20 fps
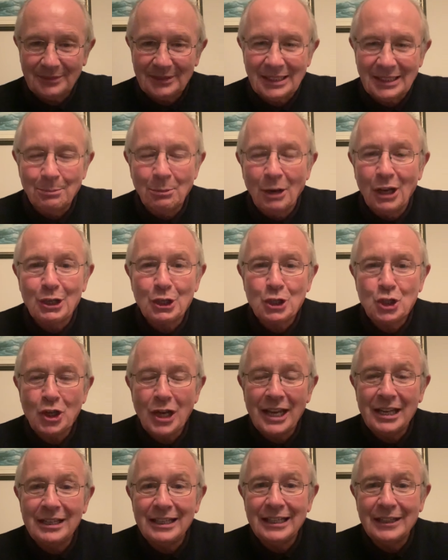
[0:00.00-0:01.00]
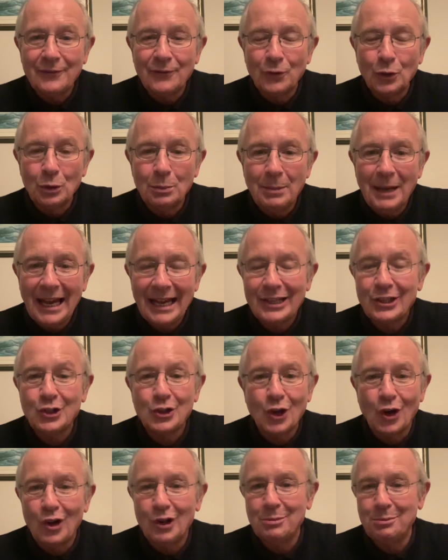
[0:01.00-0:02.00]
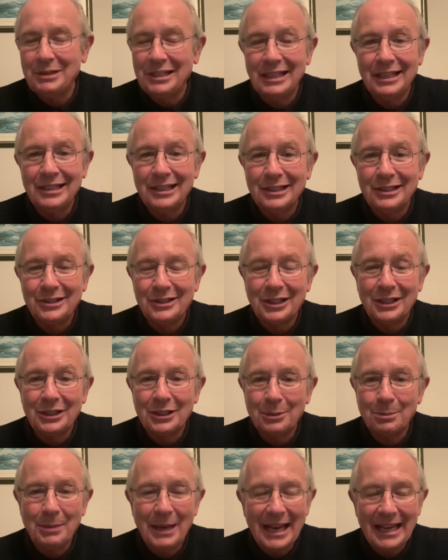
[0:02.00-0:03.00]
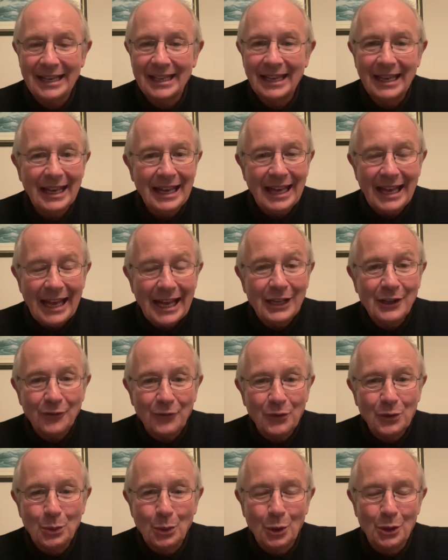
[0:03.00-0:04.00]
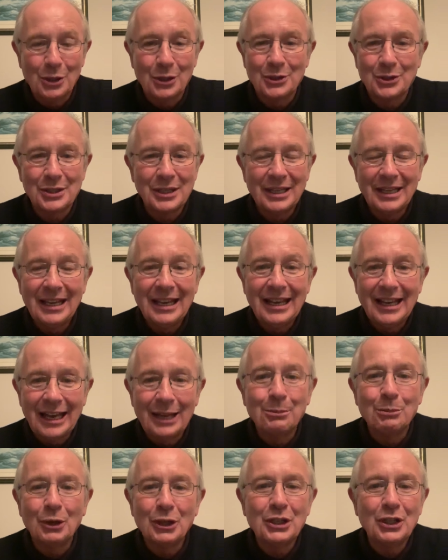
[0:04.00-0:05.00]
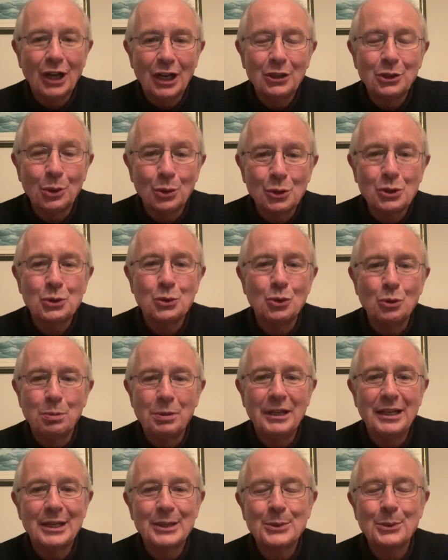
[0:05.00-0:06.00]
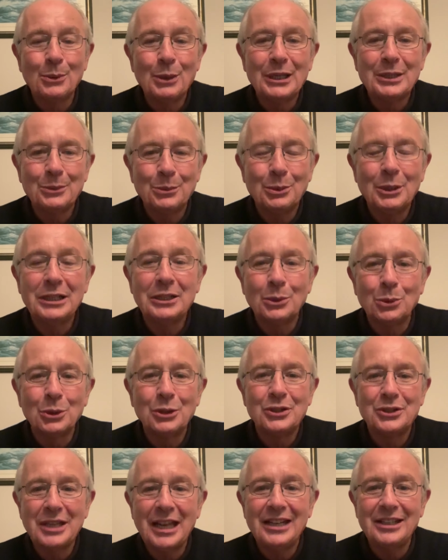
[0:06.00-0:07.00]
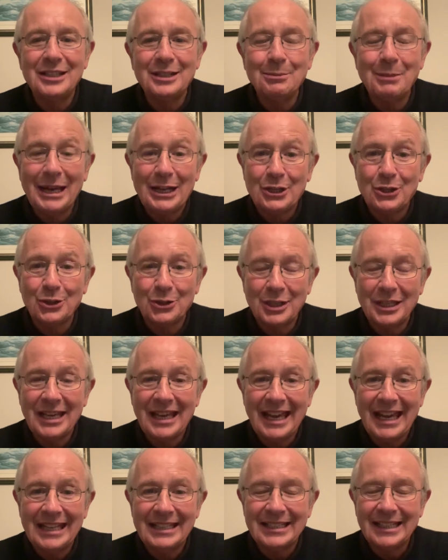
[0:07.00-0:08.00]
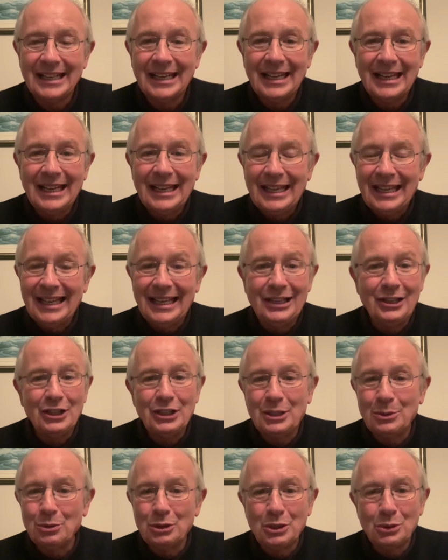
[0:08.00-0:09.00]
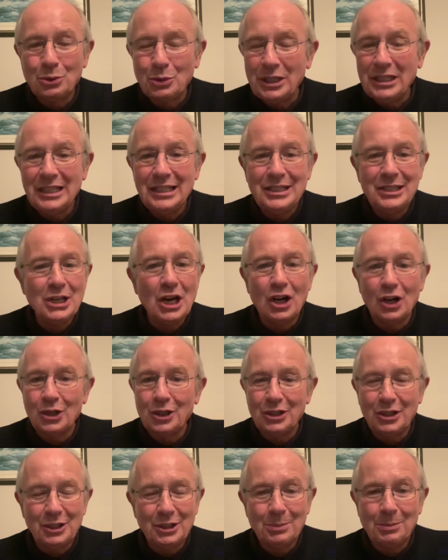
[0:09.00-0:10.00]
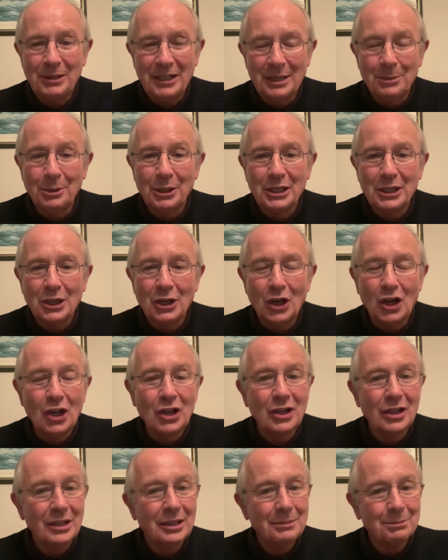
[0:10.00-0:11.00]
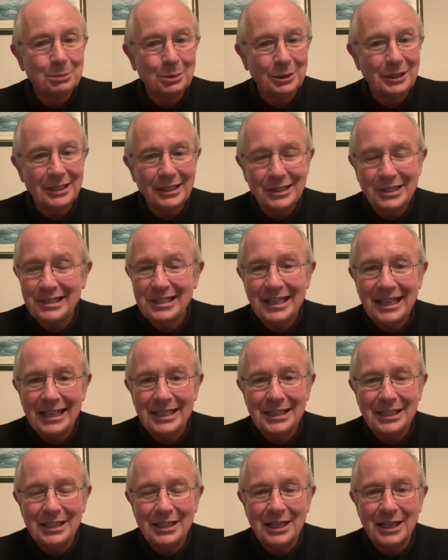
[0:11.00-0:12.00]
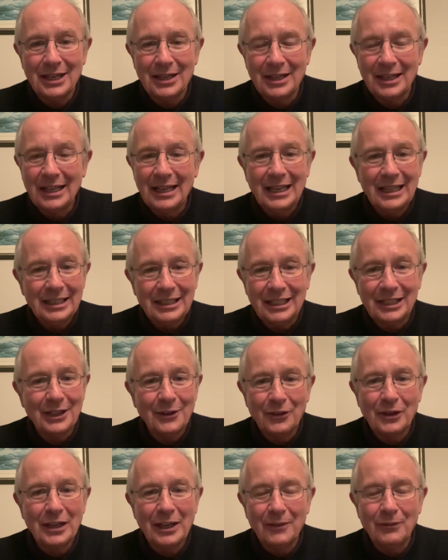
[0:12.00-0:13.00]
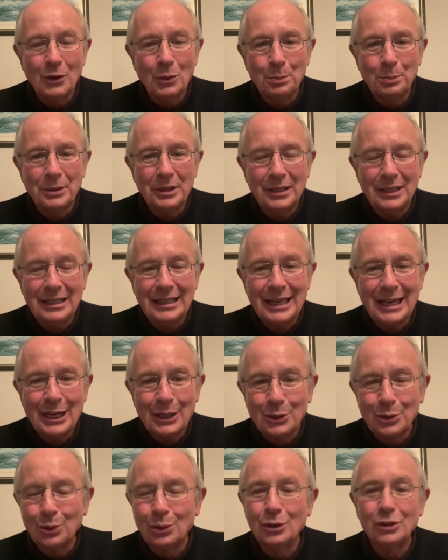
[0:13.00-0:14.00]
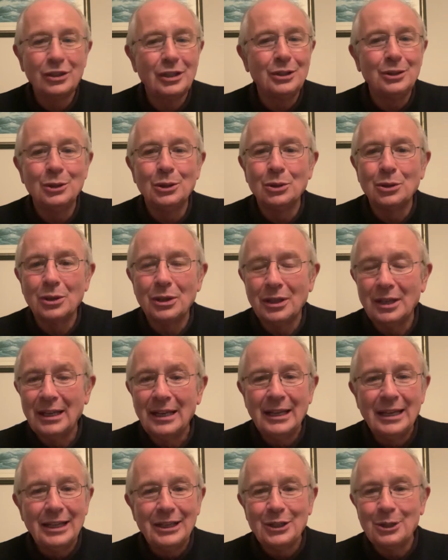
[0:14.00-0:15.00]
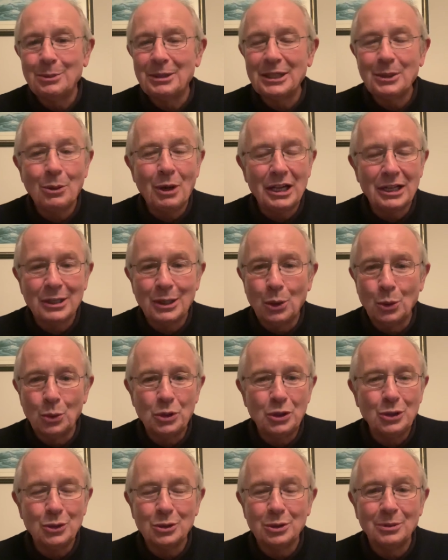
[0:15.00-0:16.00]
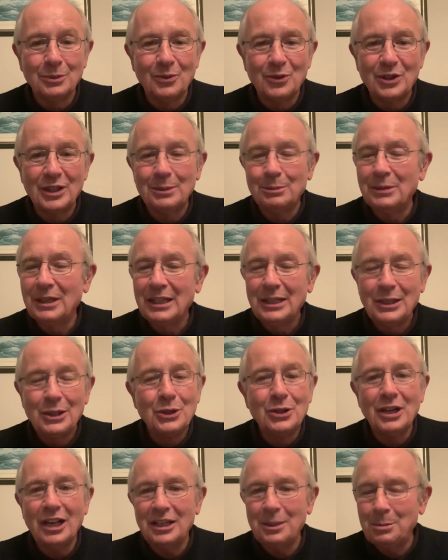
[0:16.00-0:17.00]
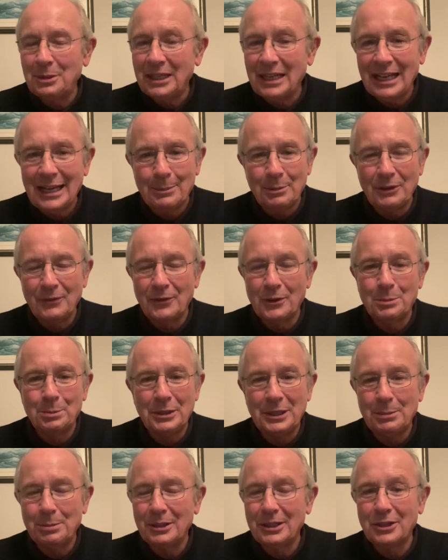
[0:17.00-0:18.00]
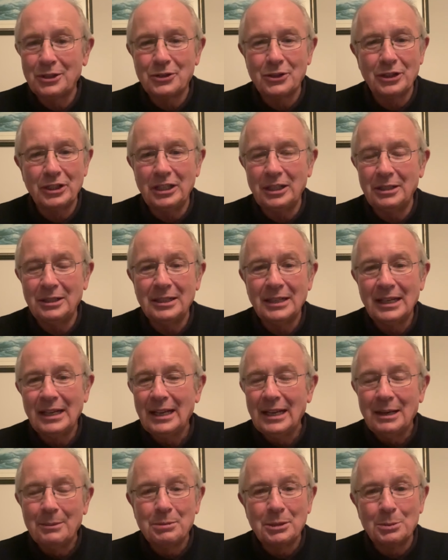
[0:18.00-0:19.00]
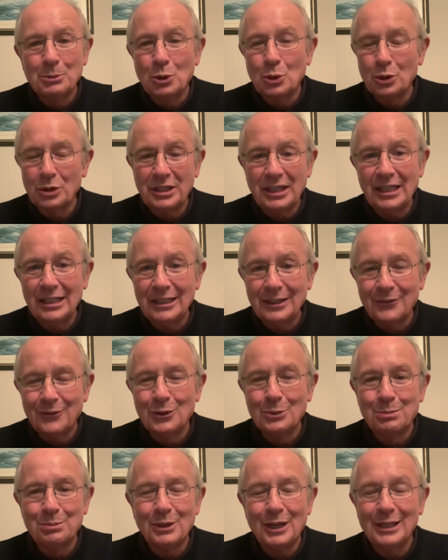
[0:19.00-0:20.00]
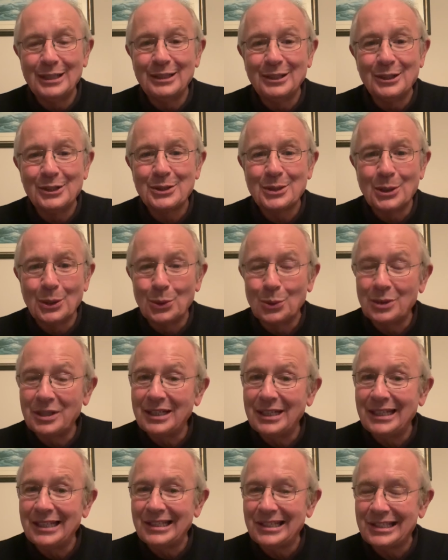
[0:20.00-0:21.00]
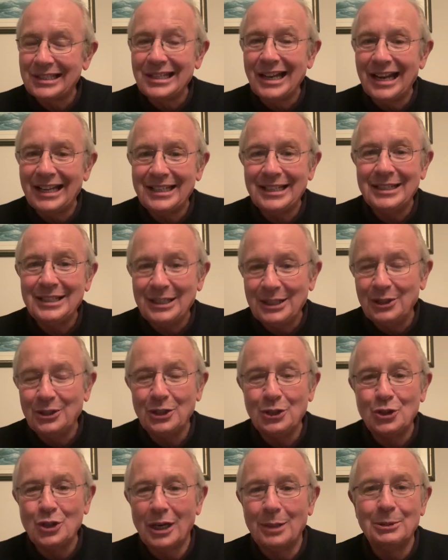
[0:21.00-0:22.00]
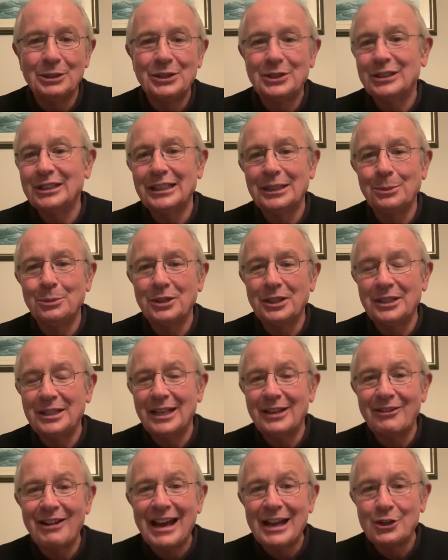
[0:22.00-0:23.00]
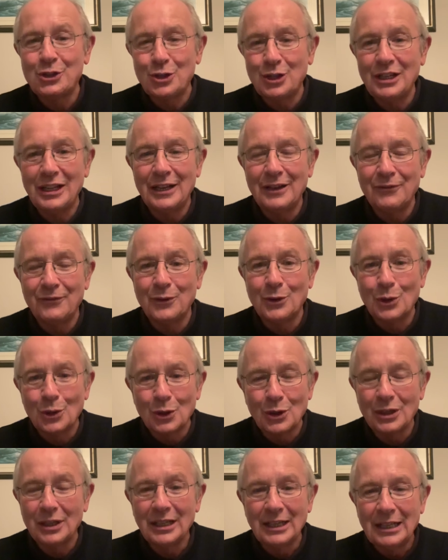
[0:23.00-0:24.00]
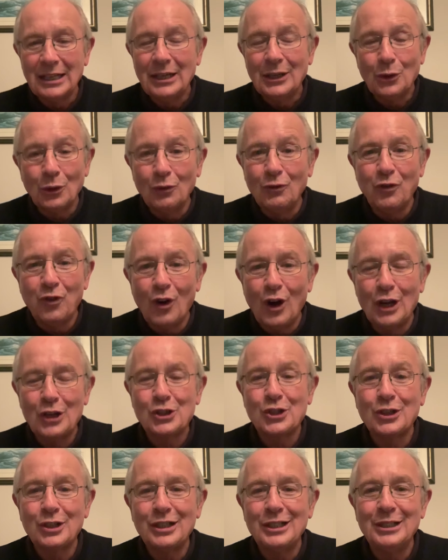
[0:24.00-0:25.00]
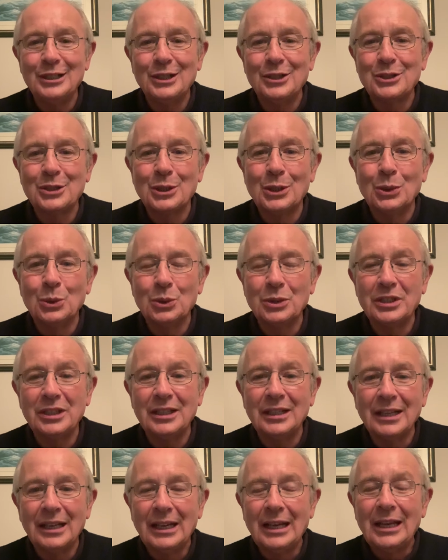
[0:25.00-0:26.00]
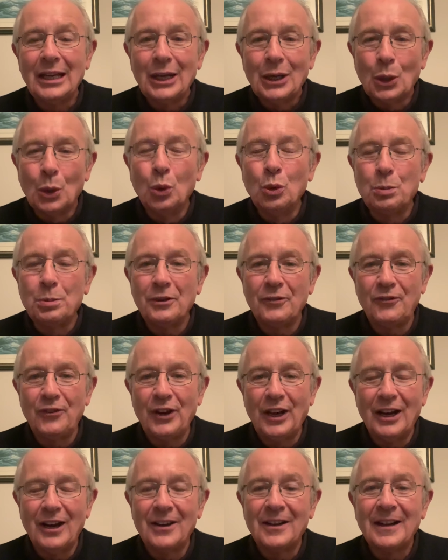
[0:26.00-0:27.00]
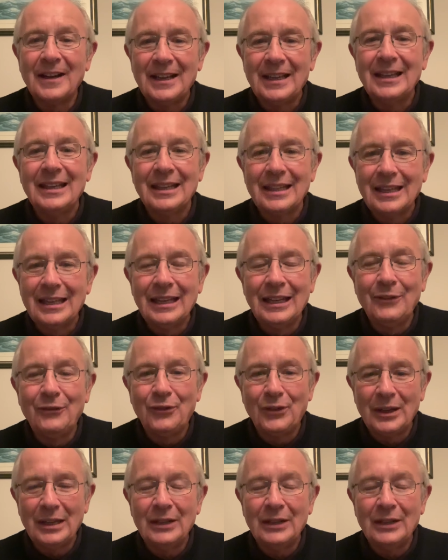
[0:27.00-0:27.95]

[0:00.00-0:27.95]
Maurice Shanley at full back, Sean Meehan at centre back, and a few others. And my God, those two players, what outstanding matches they had. And it was a real dogged display by Cork, but they stayed in there. They never gave up the ghost. And look, no matter what county you come from, you've got to be happy for people that try and promote Gaelic football in this county. It's not an easy job at times, and there are GA folk, unfortunately, in this county who prefer if